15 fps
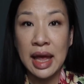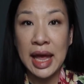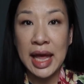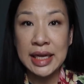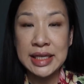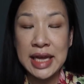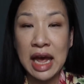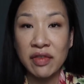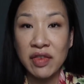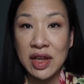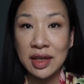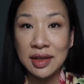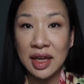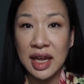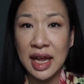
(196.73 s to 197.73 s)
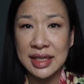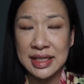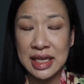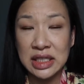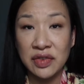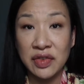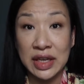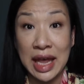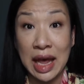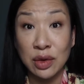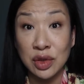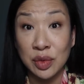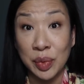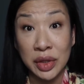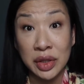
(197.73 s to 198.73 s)
And having a sense of
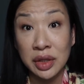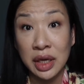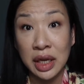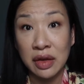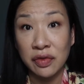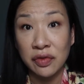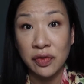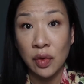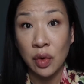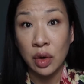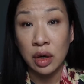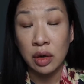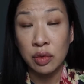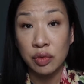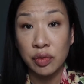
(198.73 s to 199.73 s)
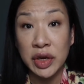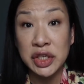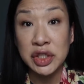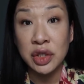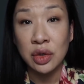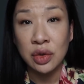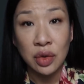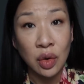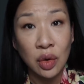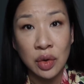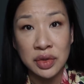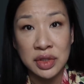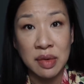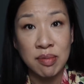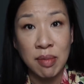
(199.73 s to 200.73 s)
accountability for reaching
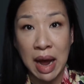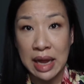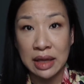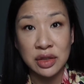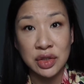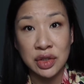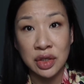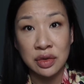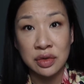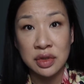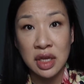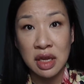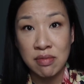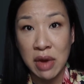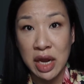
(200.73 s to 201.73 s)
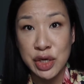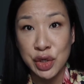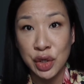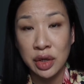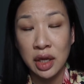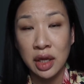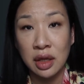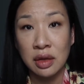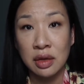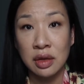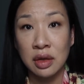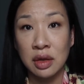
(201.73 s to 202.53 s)
goals and milestones in my journey.